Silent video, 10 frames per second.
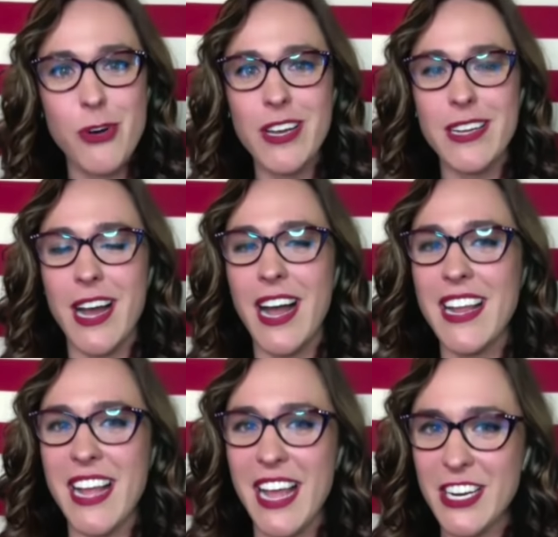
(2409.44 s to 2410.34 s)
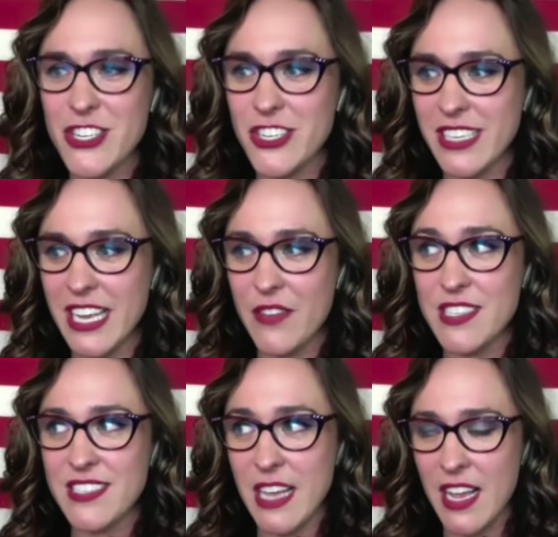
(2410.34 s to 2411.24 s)
I would. I actually
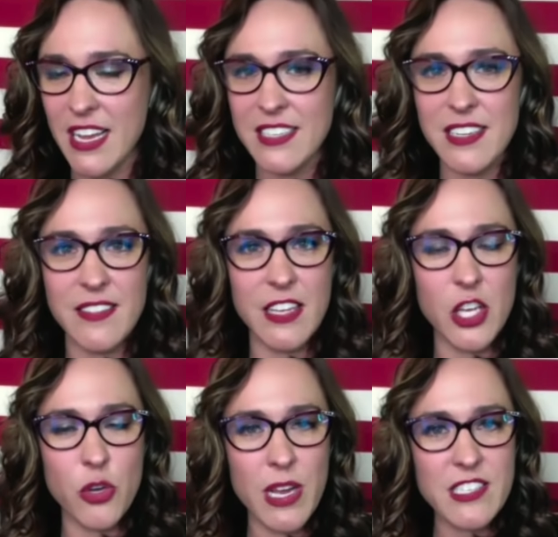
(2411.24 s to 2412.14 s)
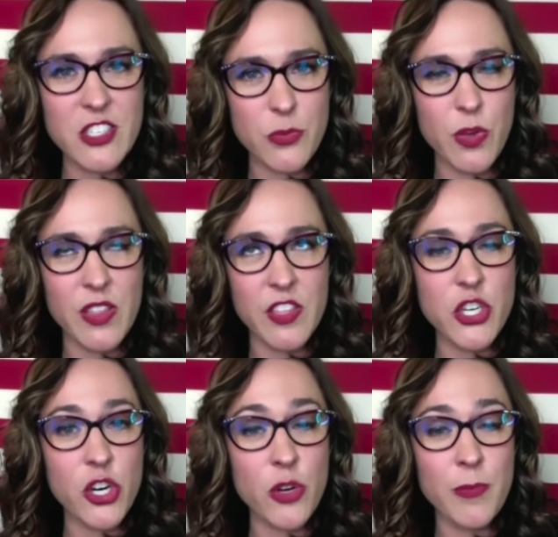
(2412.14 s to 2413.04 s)
have signed the U.S.
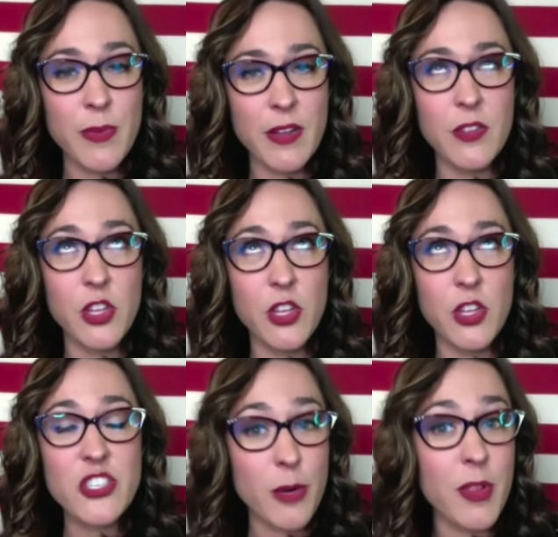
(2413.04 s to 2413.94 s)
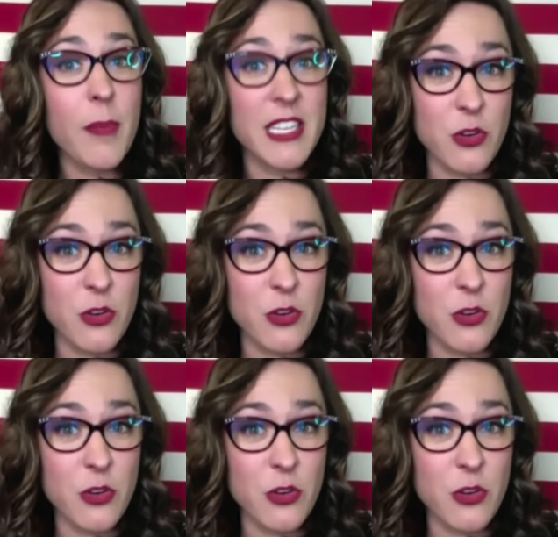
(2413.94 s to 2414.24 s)
Term